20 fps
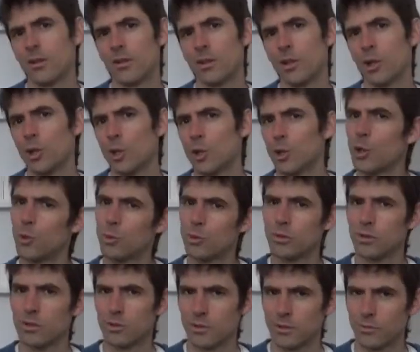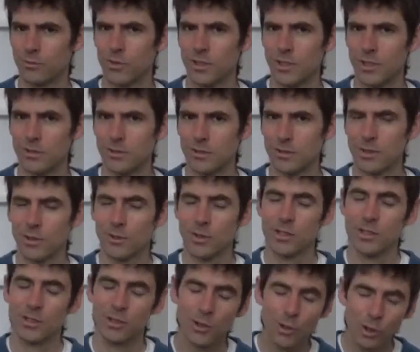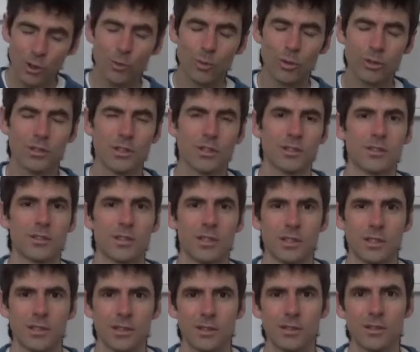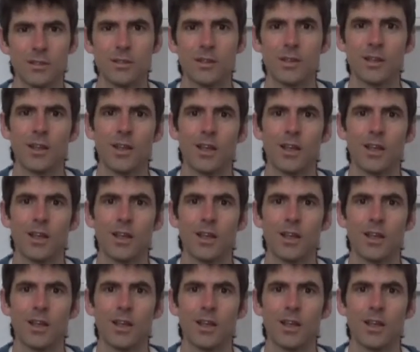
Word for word: The lotus feet. Now there's a lot one can say here,